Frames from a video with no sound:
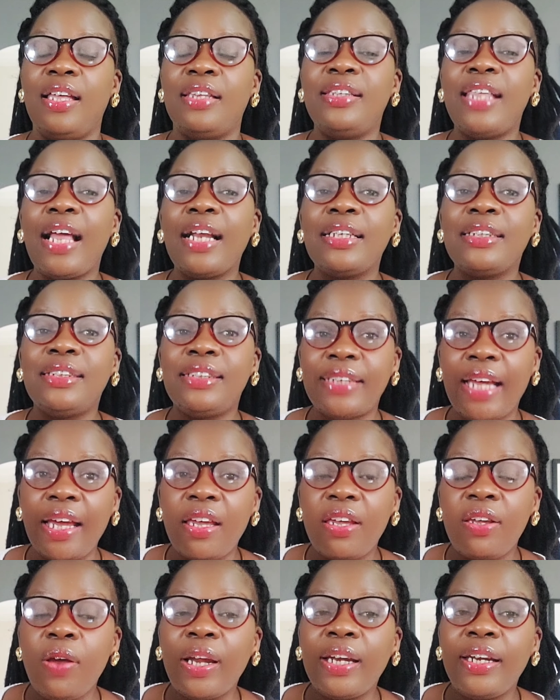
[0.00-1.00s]
they'll
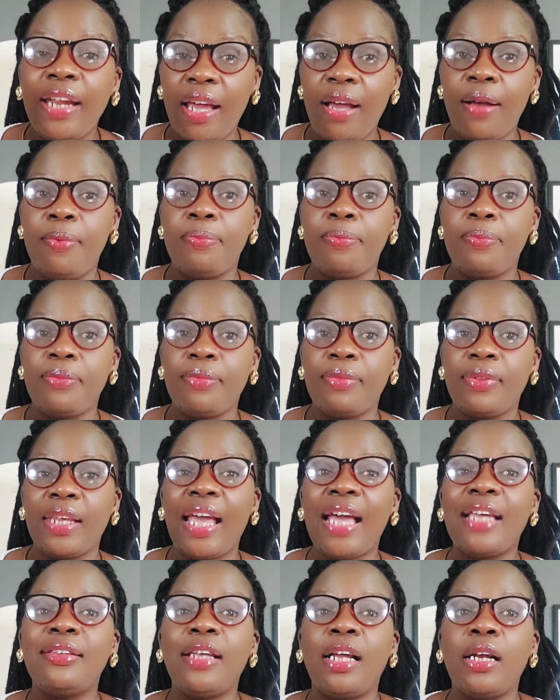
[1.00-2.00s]
take your name
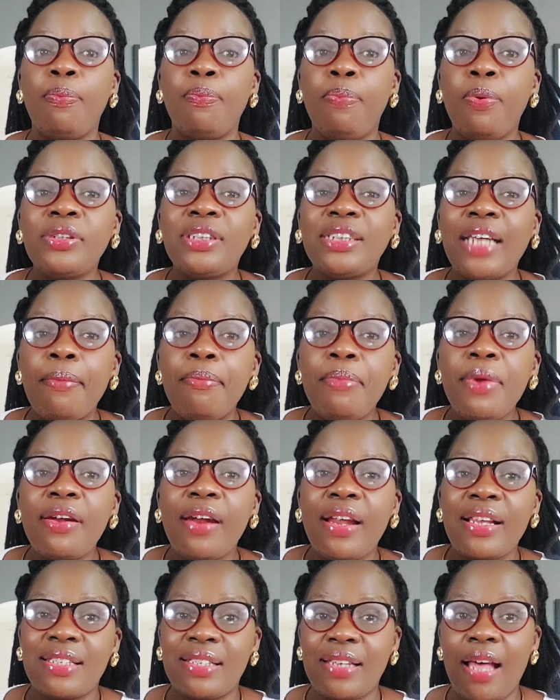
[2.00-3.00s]
and they'll put a
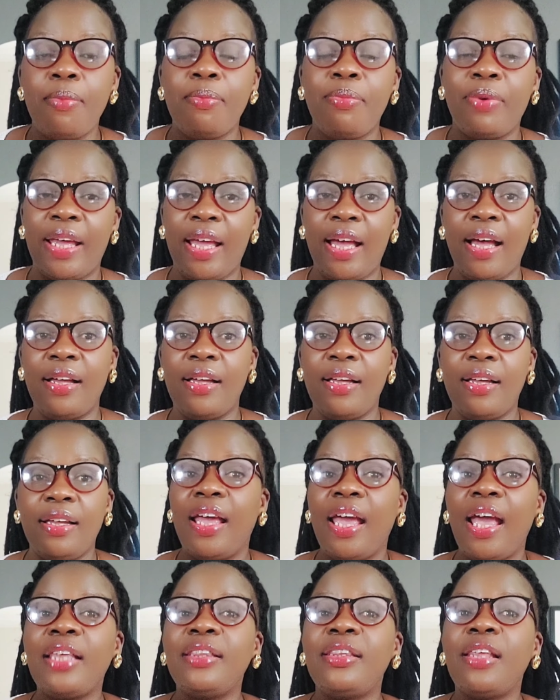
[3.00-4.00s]
mirror somewhere
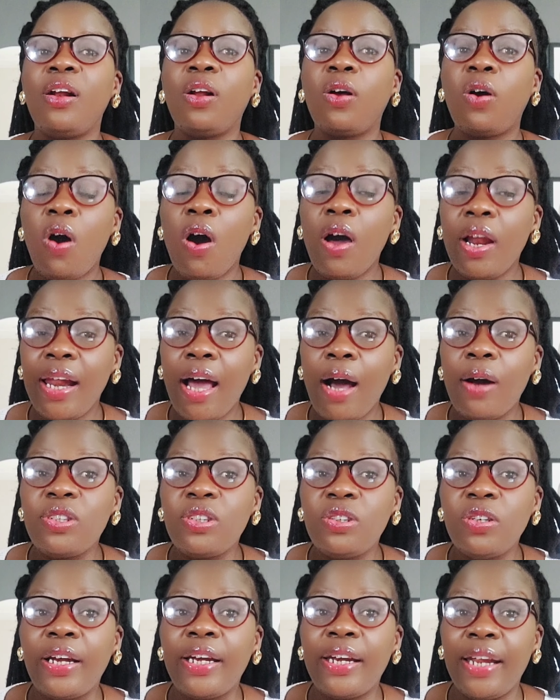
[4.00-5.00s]
and they'll call
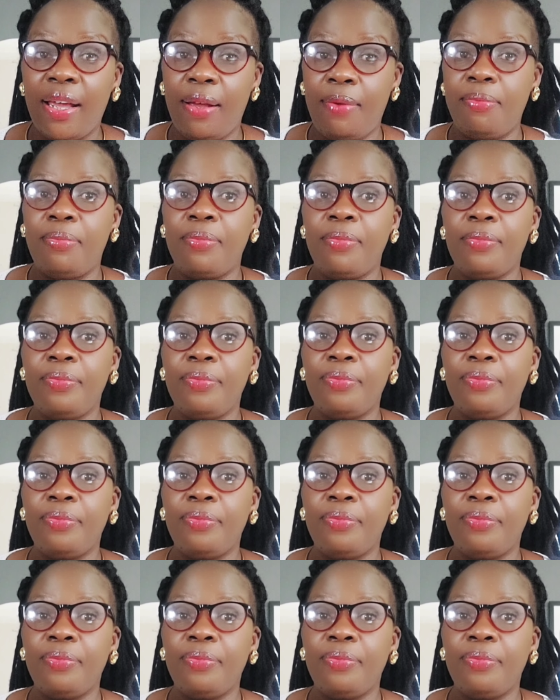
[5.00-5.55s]
out your name